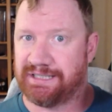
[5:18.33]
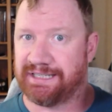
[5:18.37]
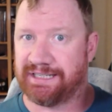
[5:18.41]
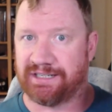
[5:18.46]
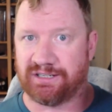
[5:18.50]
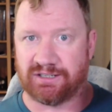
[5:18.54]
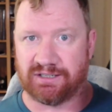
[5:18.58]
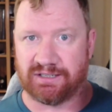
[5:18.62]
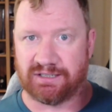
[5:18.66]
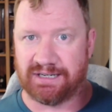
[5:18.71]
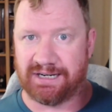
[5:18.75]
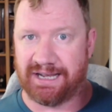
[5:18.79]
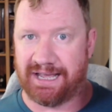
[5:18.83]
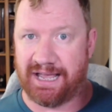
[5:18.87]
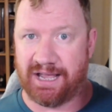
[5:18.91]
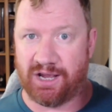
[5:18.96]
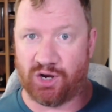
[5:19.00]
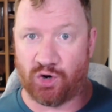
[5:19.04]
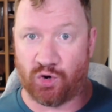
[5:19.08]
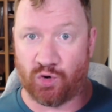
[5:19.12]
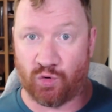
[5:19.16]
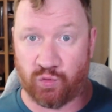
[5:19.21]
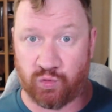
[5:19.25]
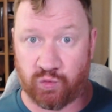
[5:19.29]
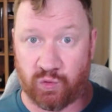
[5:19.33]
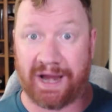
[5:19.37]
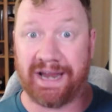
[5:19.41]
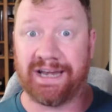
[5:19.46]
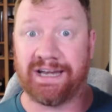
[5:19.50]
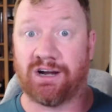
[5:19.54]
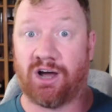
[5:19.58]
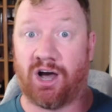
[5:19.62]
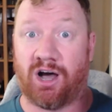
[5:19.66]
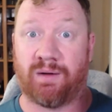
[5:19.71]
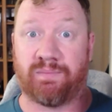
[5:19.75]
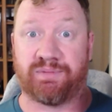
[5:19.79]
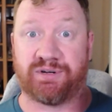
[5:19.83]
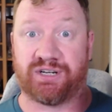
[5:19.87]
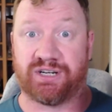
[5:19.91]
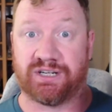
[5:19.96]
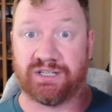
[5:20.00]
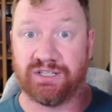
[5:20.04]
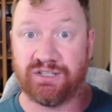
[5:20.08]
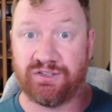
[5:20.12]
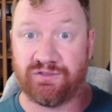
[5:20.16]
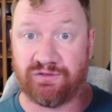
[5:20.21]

that are great options